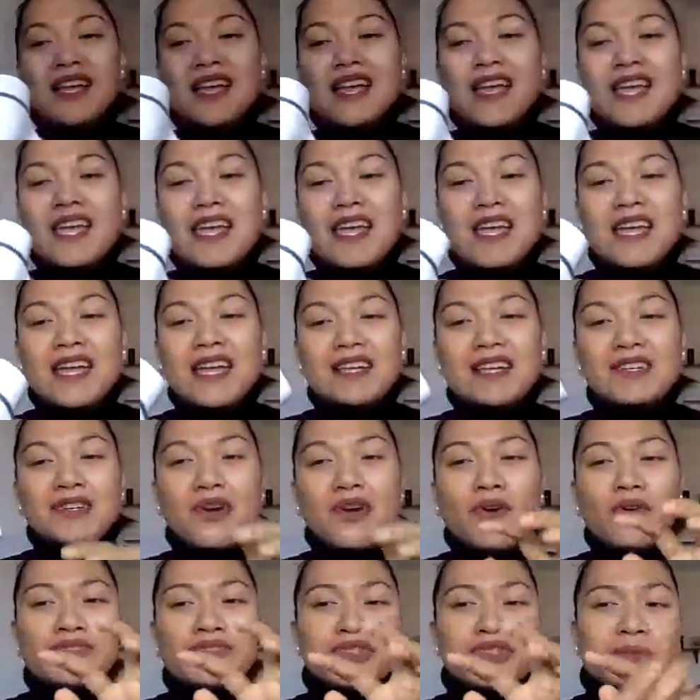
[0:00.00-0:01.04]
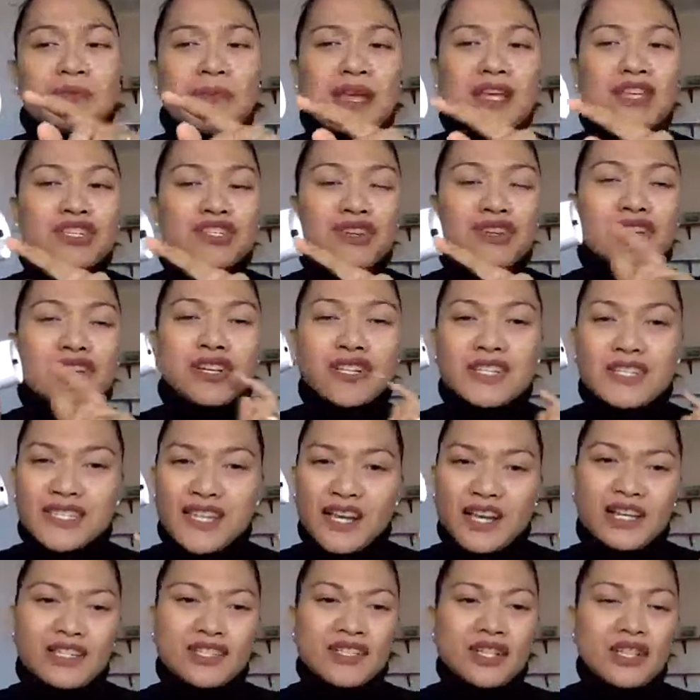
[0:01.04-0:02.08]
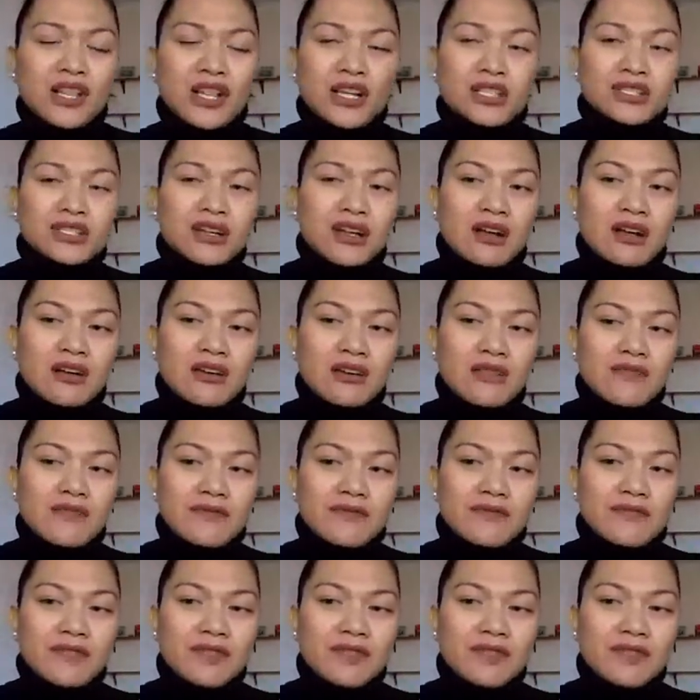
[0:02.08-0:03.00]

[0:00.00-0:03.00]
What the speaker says: And also make sure, because there's a lot of,